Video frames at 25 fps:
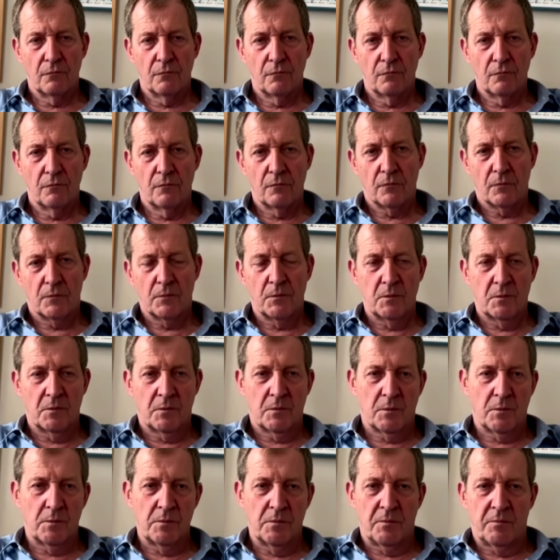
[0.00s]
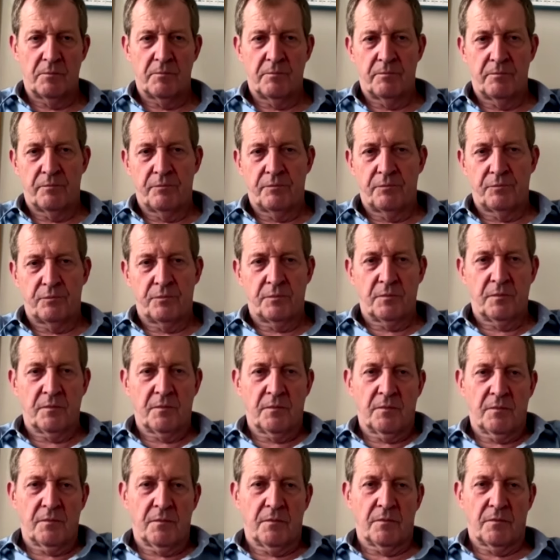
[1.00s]

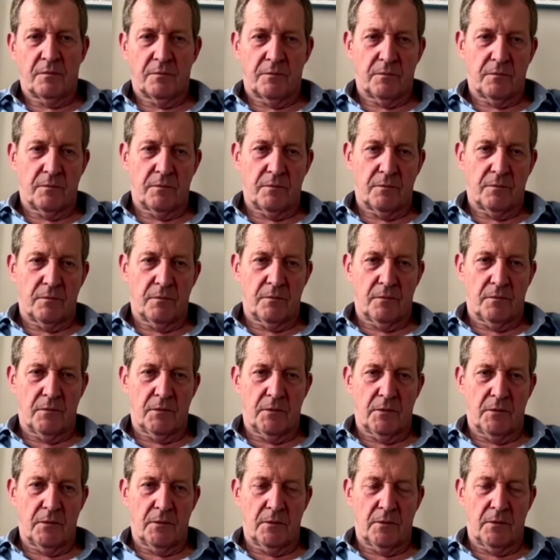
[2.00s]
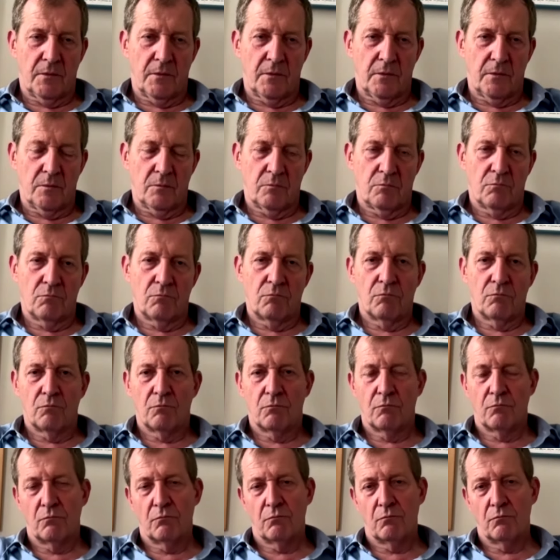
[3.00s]

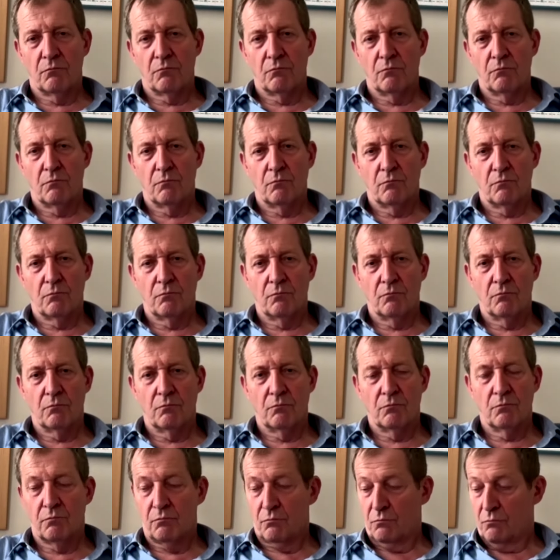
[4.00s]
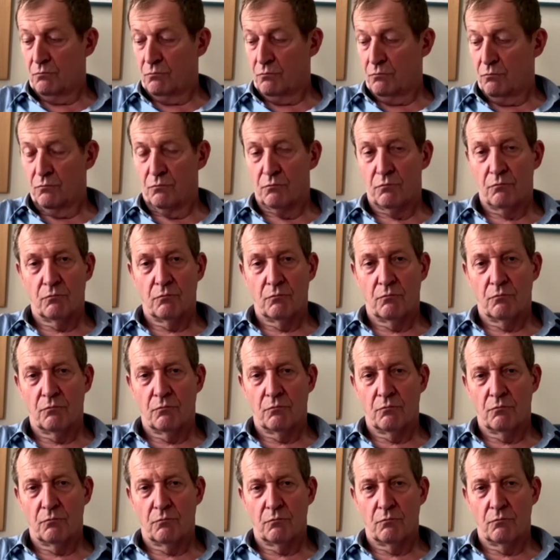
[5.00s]
(silent)